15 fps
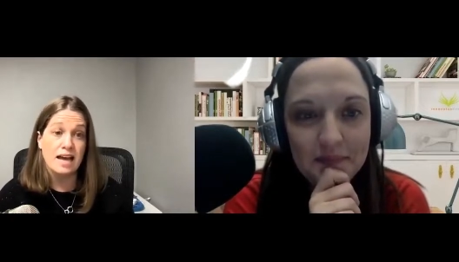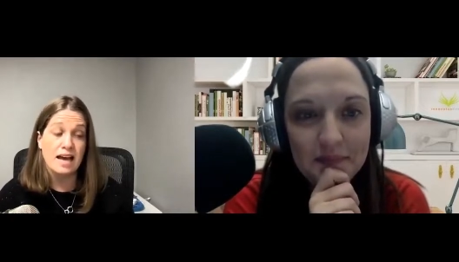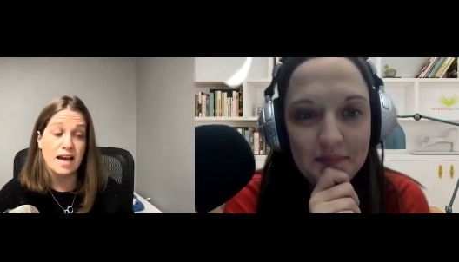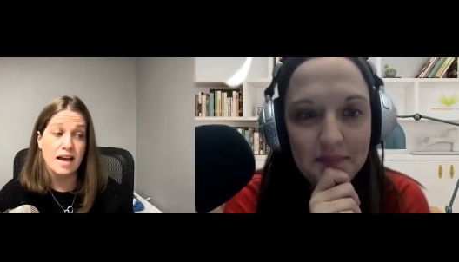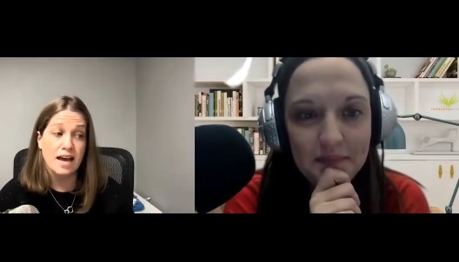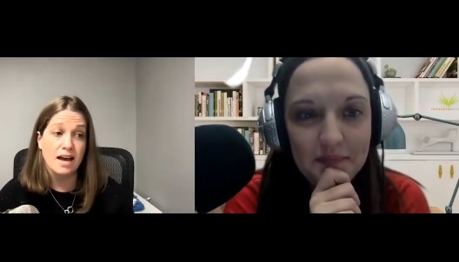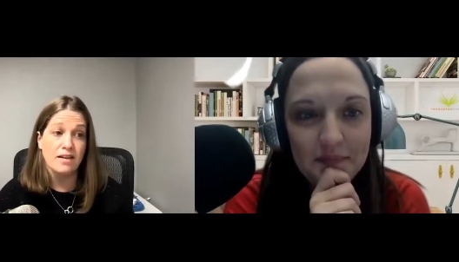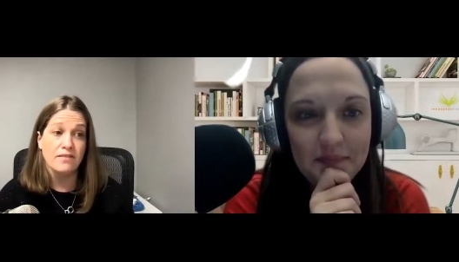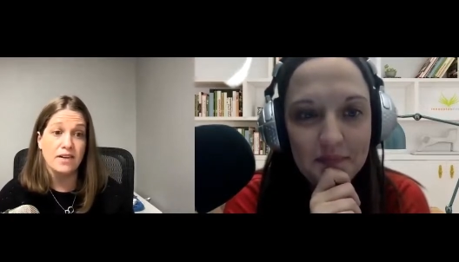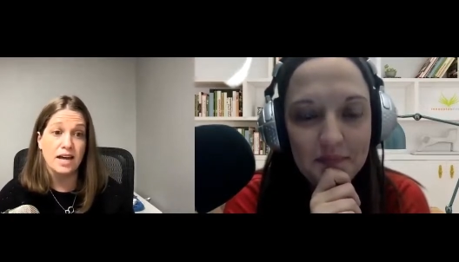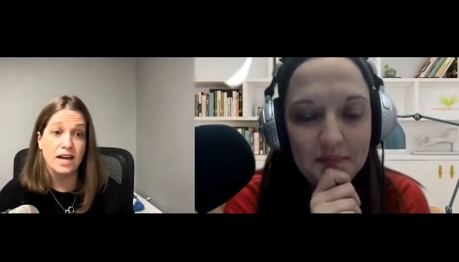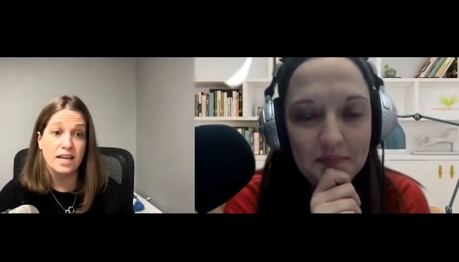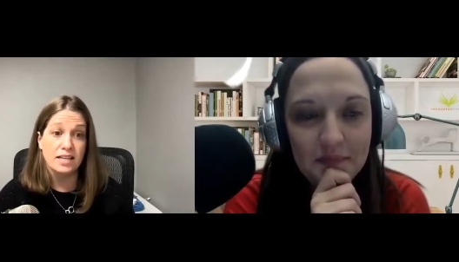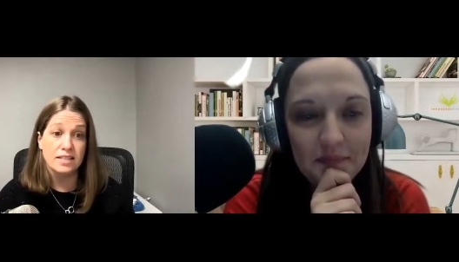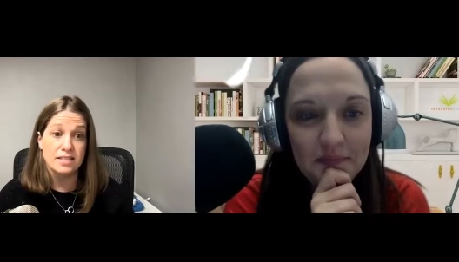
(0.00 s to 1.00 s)
Speaker 1: have a
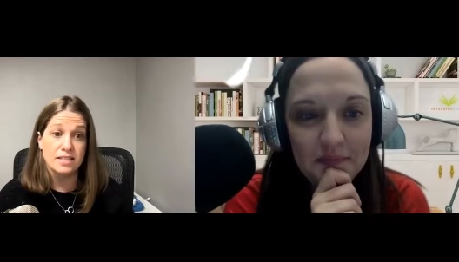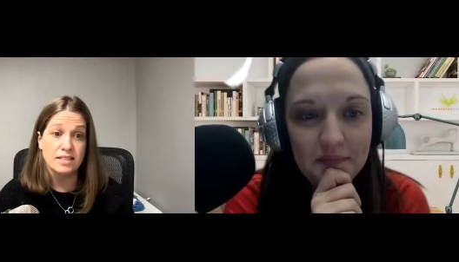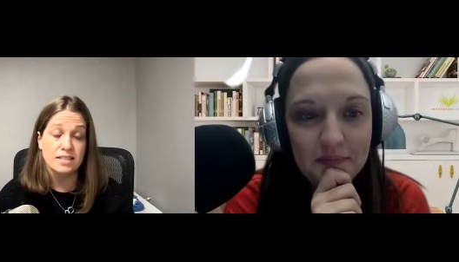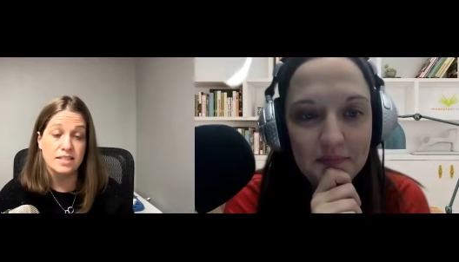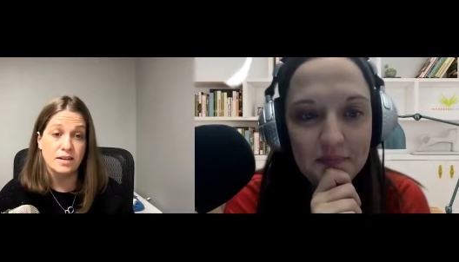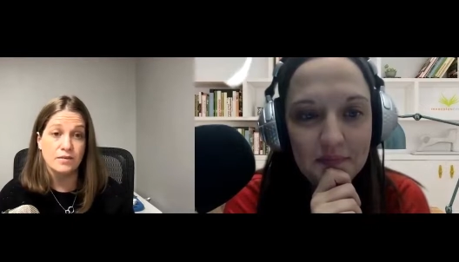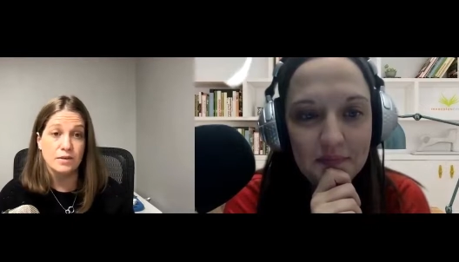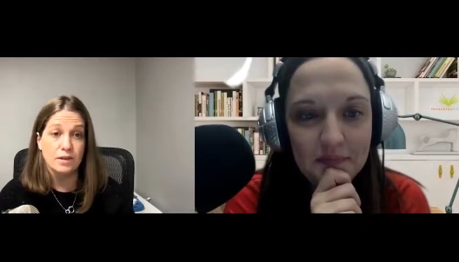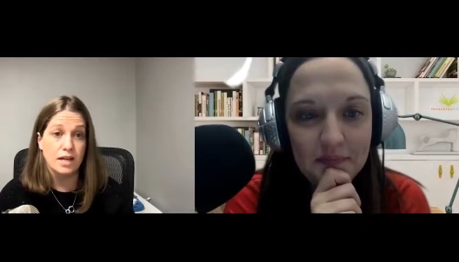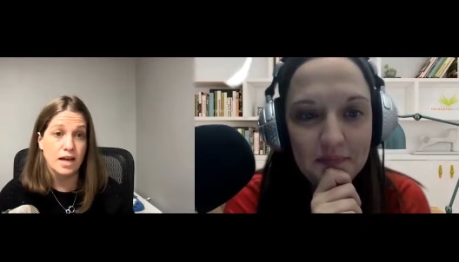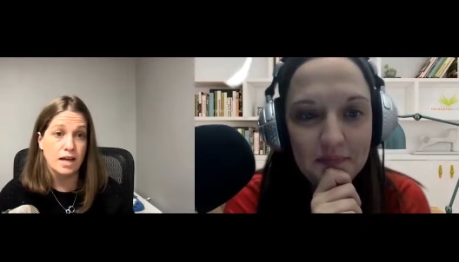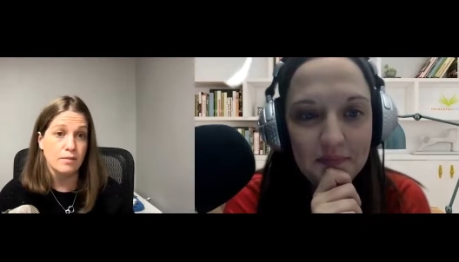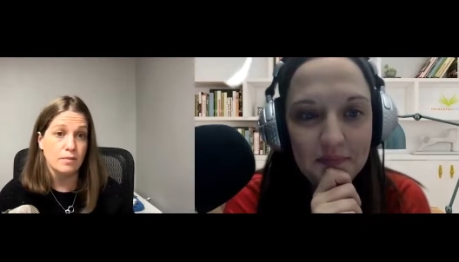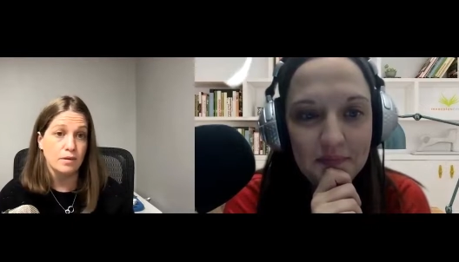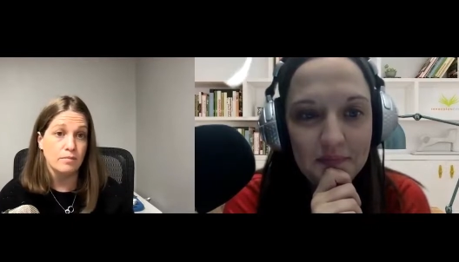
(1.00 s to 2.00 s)
consistent,
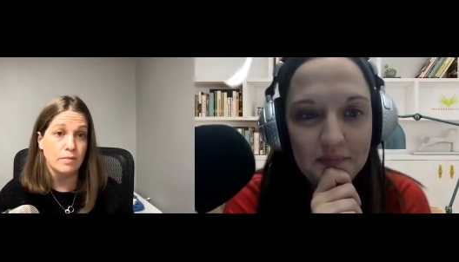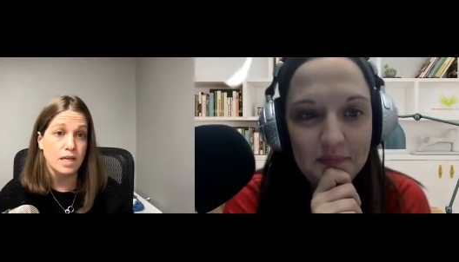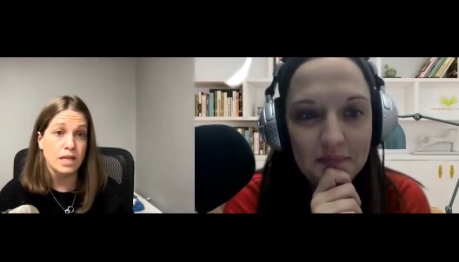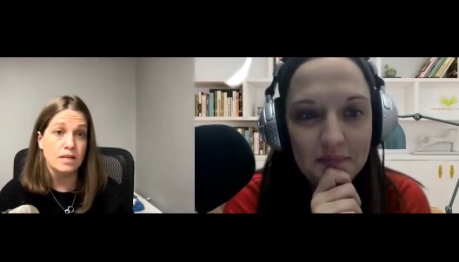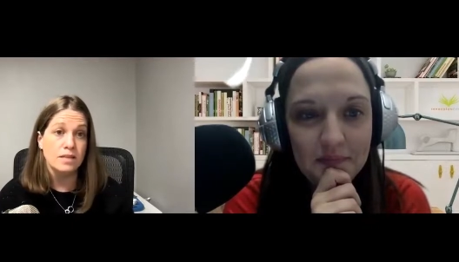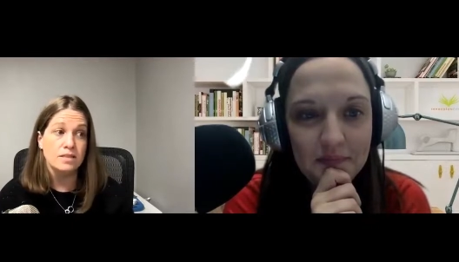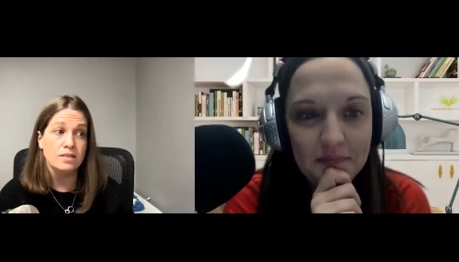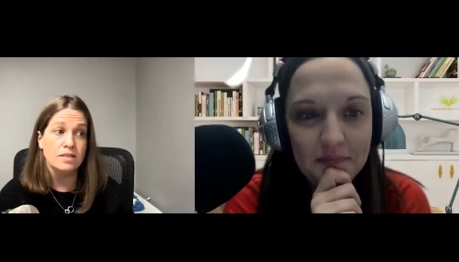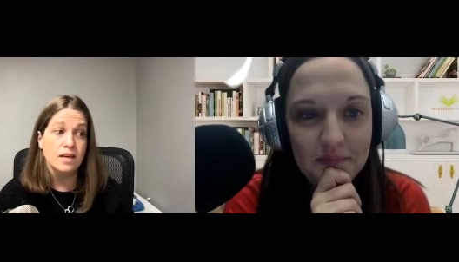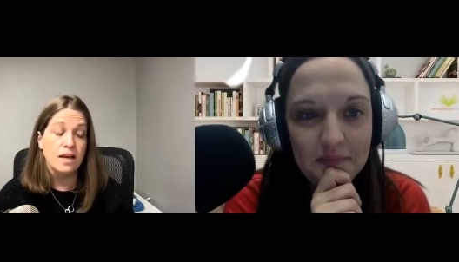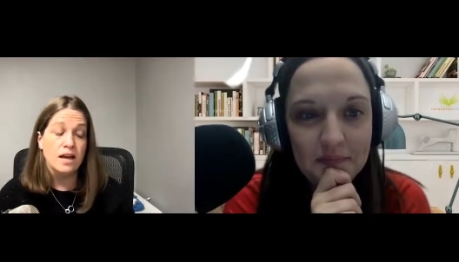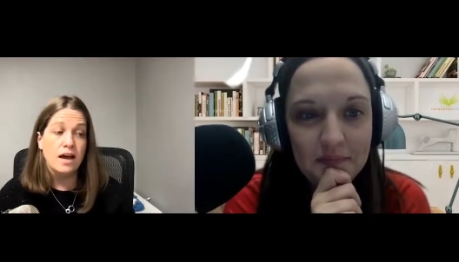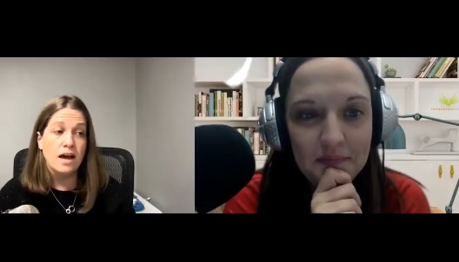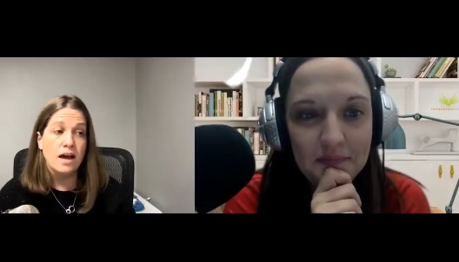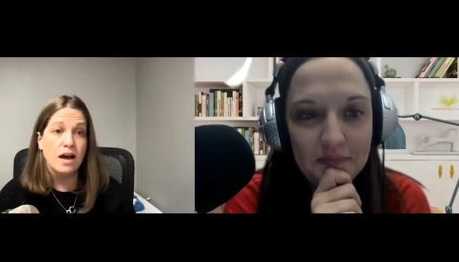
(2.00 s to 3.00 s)
reliable means
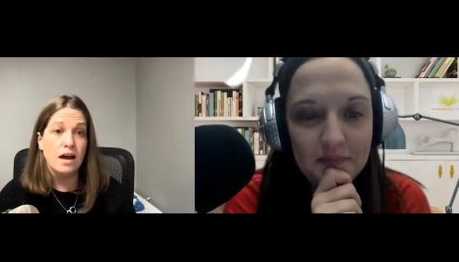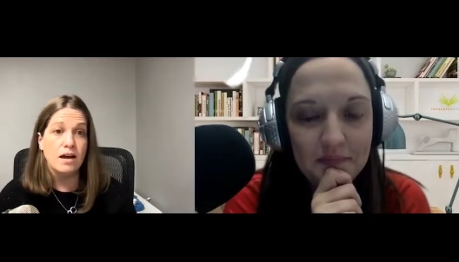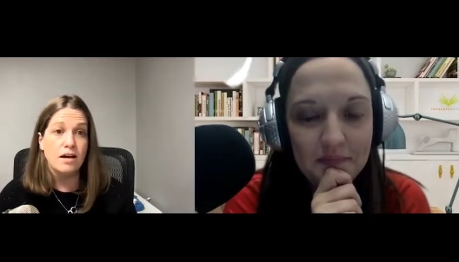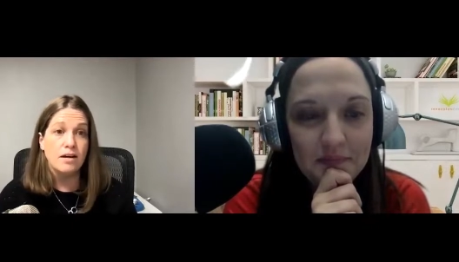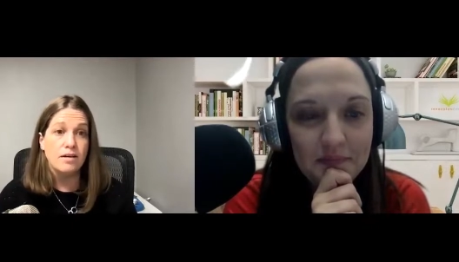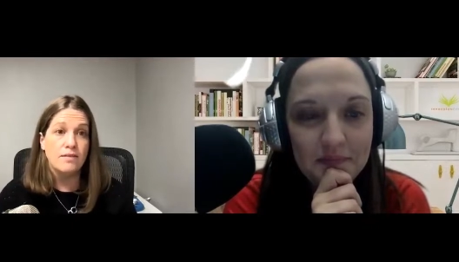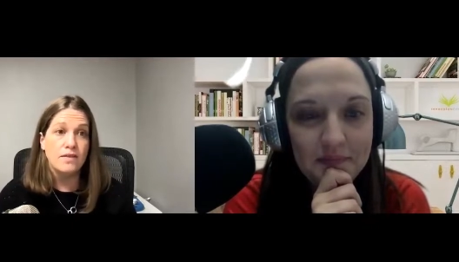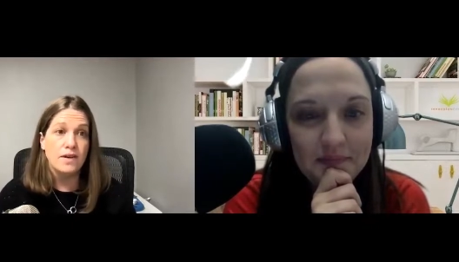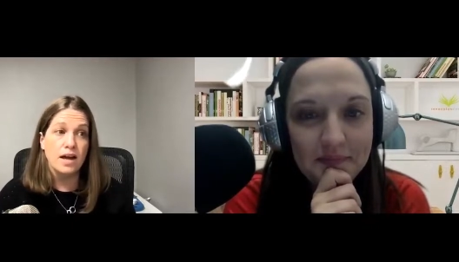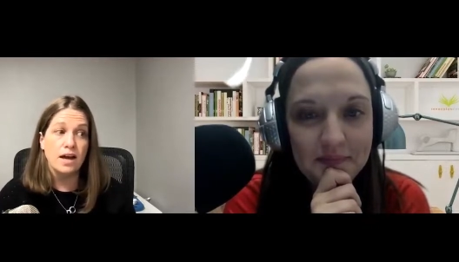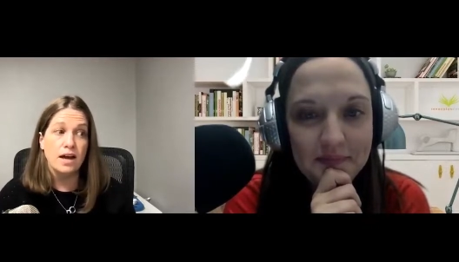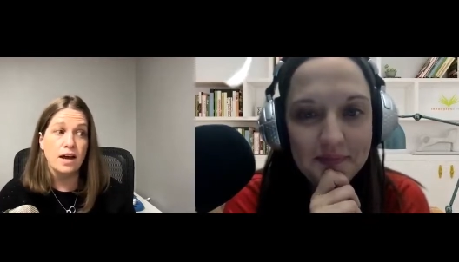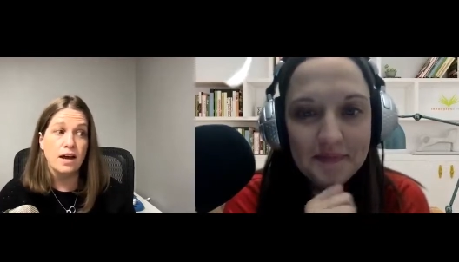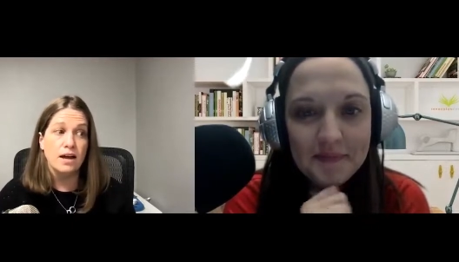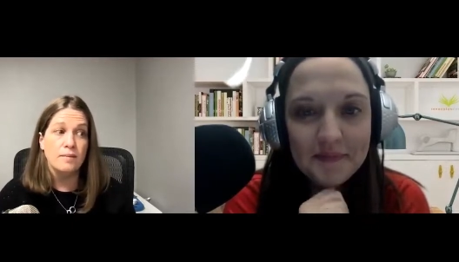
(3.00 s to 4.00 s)
of
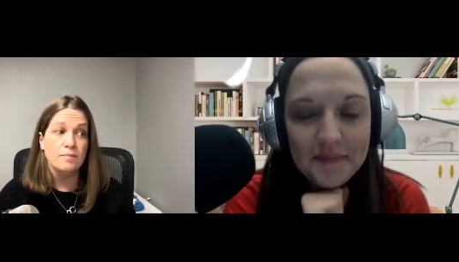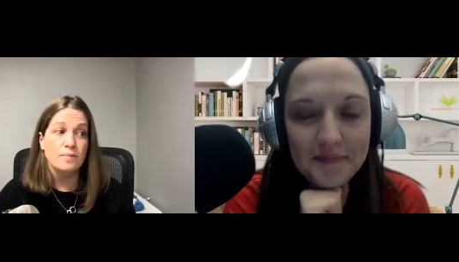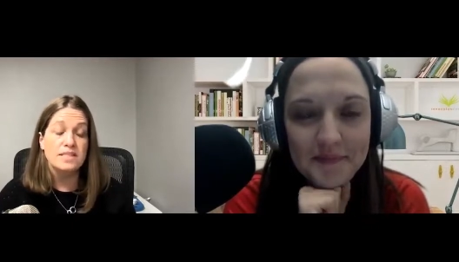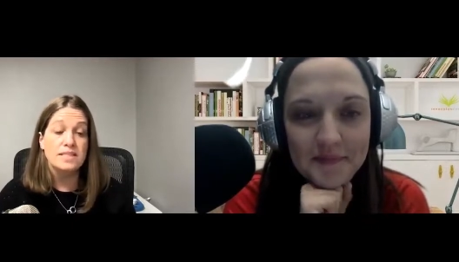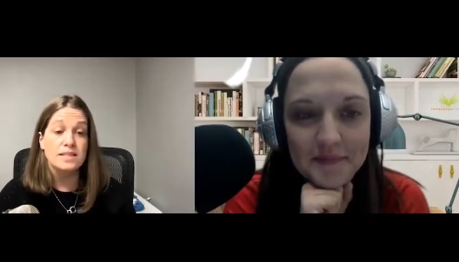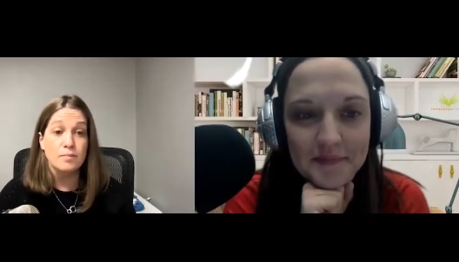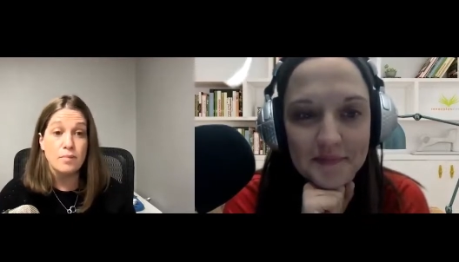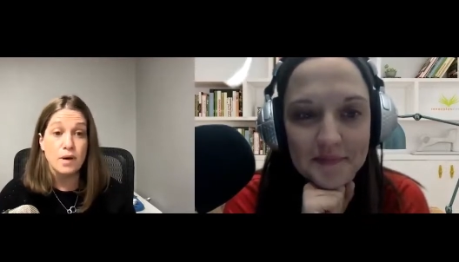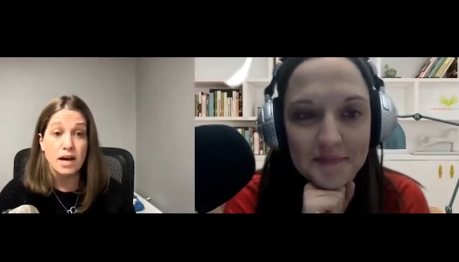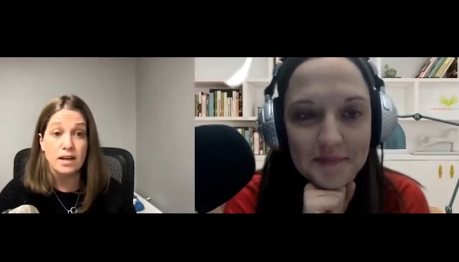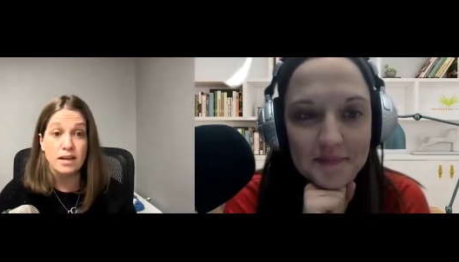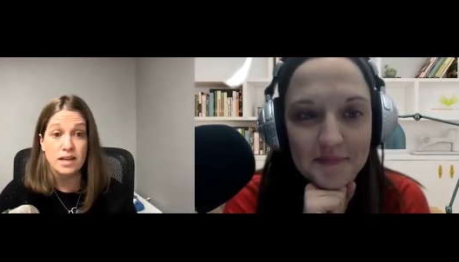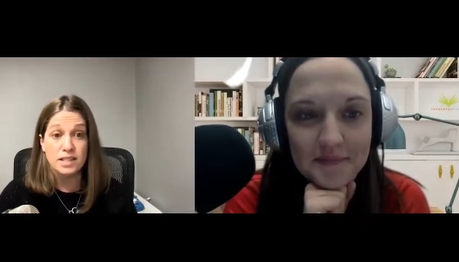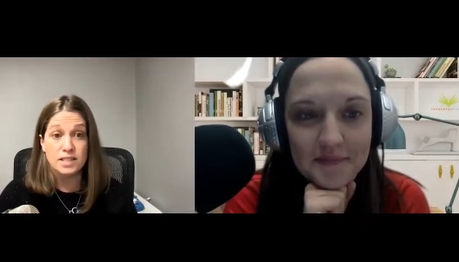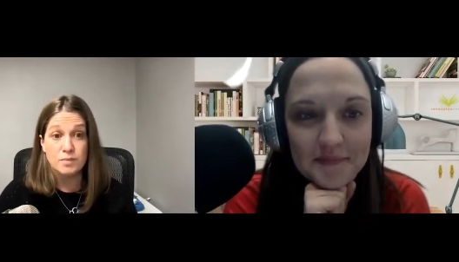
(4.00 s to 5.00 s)
um,
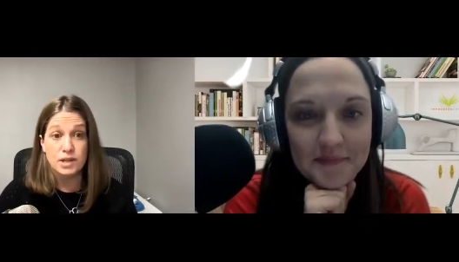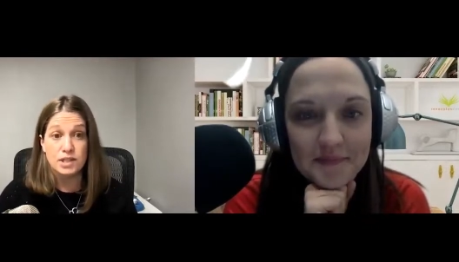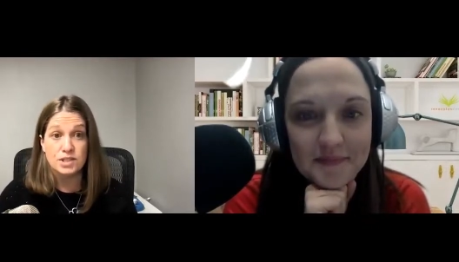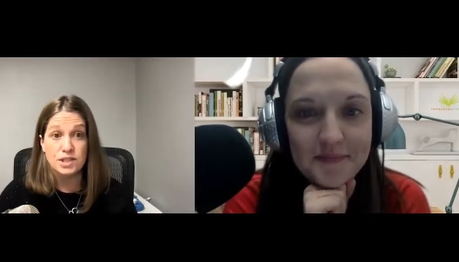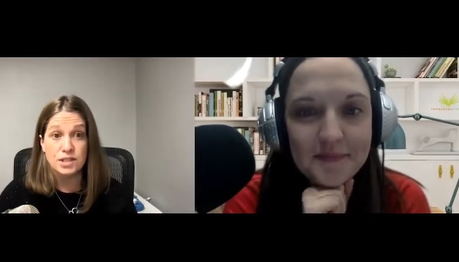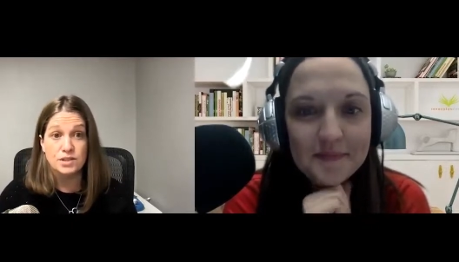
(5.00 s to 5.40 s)
symbolic expression.